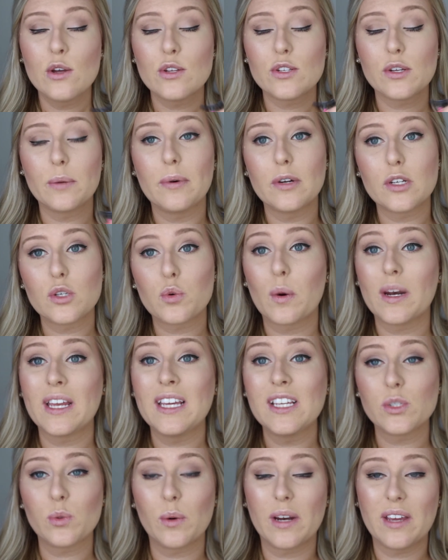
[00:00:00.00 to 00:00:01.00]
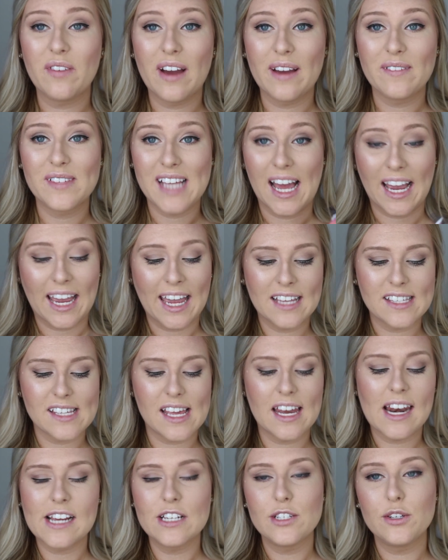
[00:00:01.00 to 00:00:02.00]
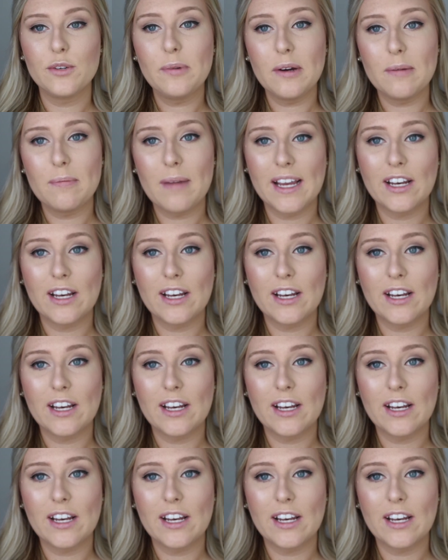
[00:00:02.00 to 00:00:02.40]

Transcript: So about 20-25 seconds, and I do put